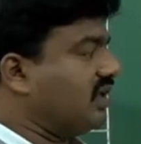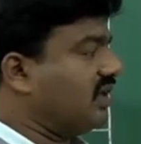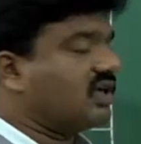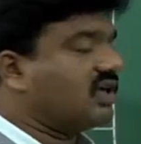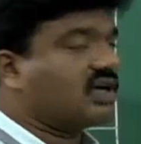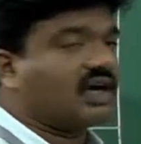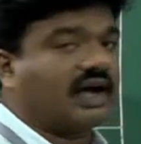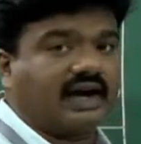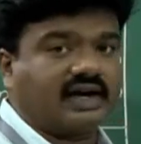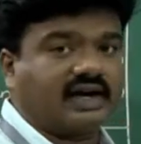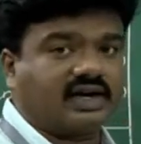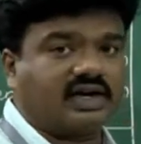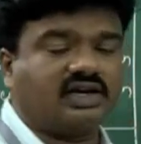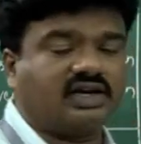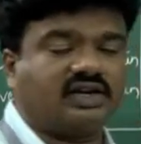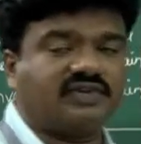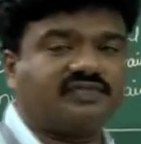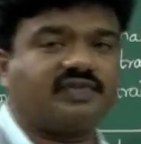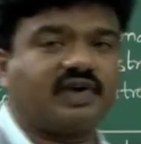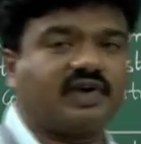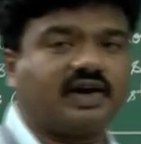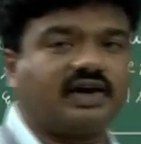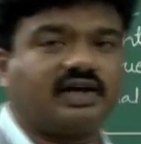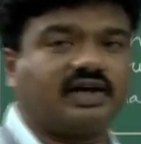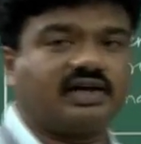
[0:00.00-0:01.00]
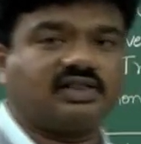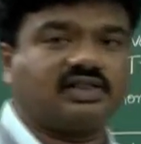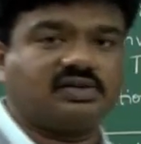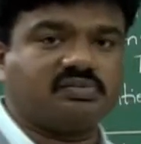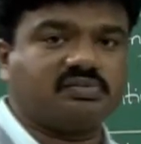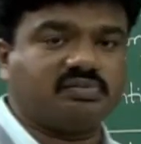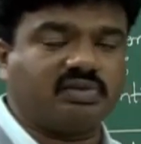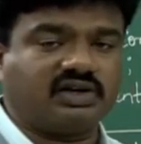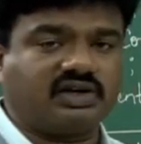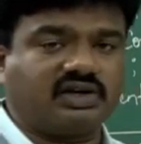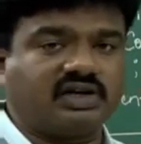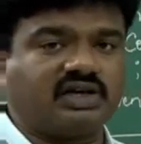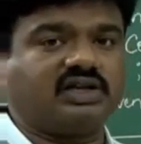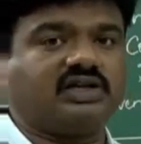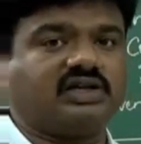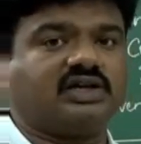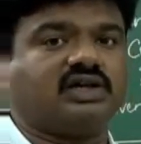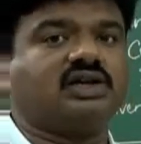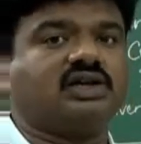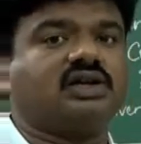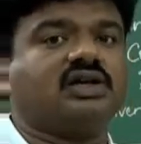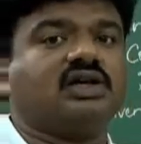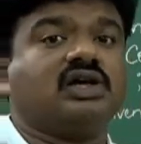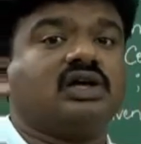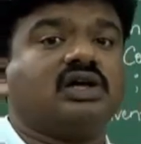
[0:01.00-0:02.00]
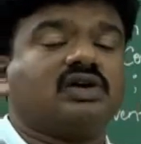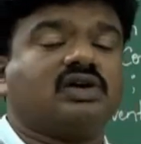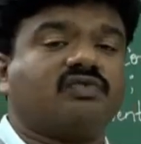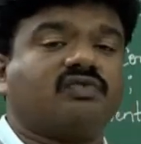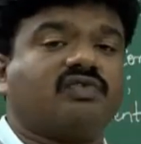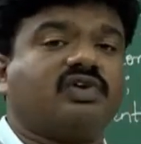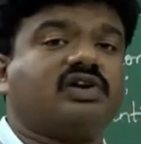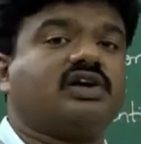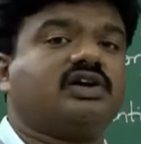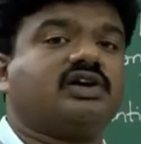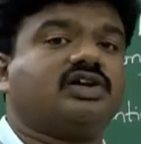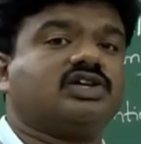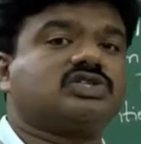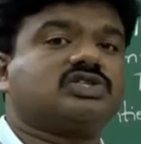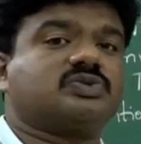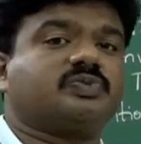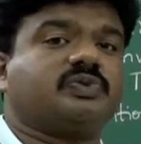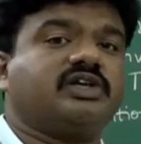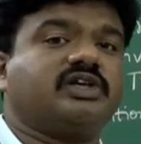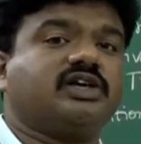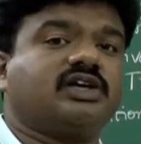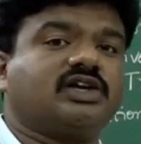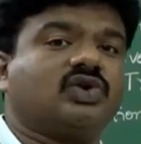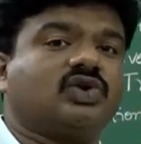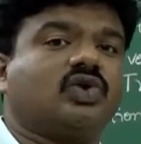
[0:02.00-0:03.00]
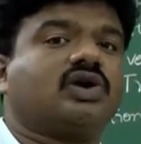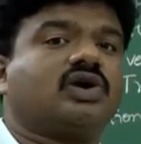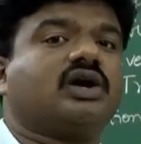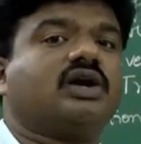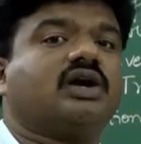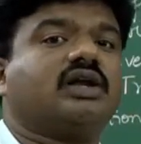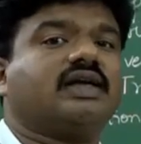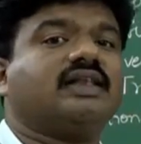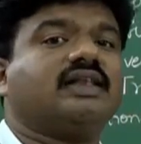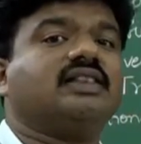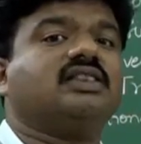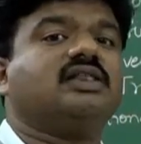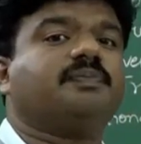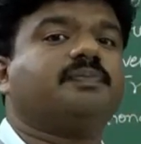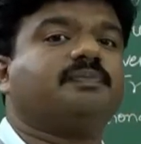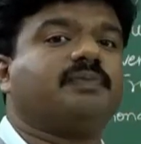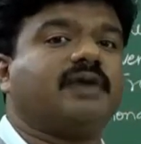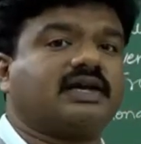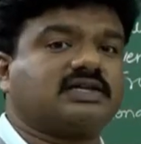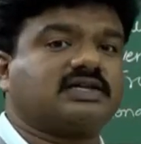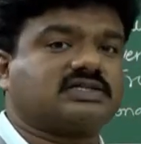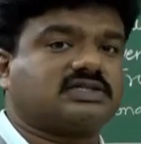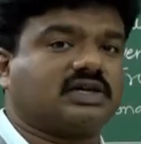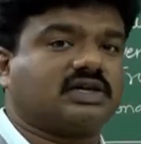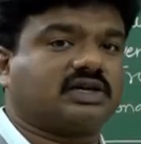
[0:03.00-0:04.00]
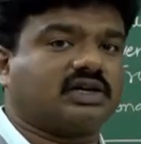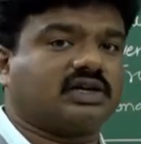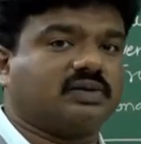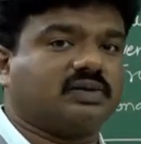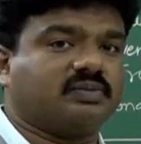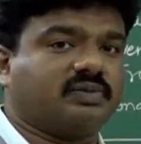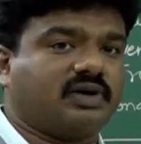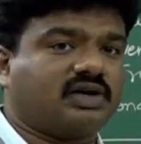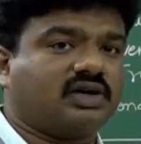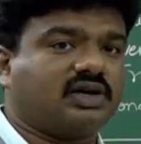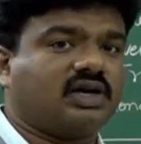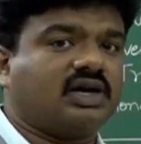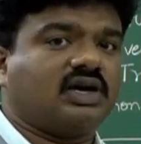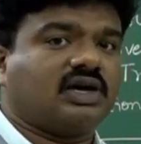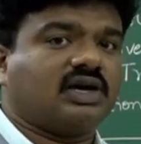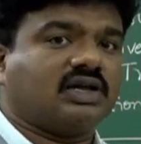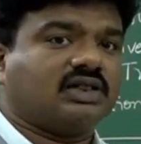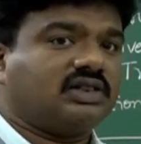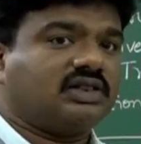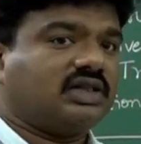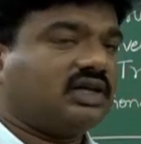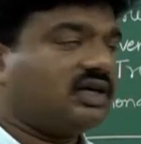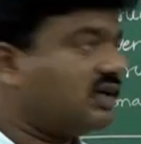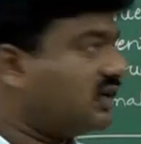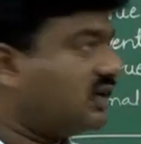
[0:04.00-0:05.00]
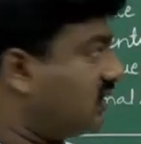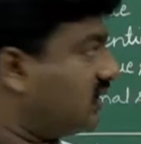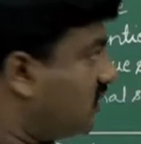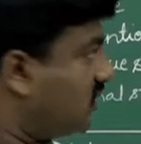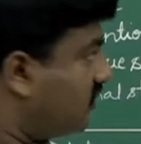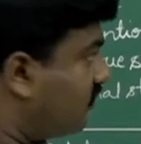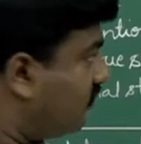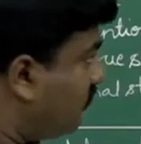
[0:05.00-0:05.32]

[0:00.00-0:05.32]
being identified in the material when it is being loaded in the plastic limit, the